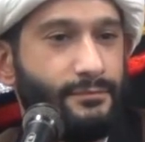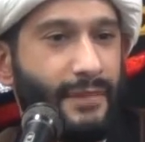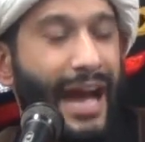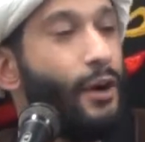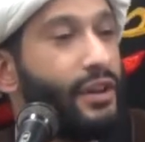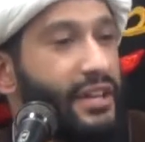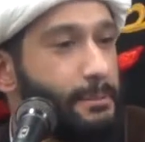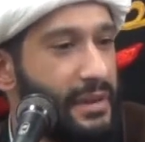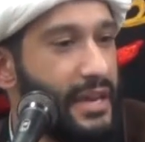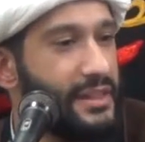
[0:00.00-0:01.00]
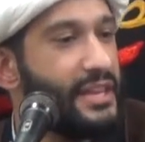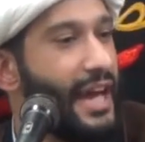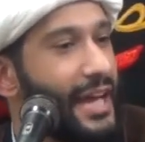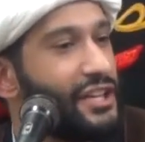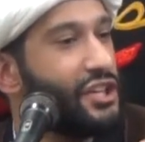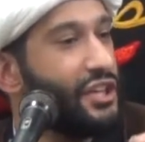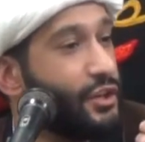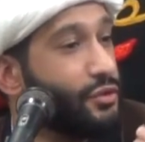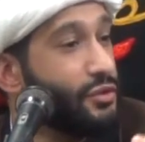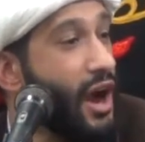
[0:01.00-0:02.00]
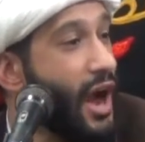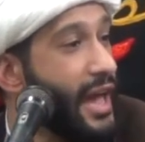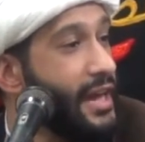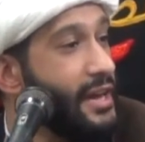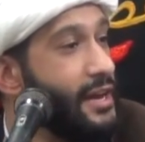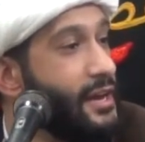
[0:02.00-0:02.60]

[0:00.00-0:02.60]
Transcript: How can it be that I actually cry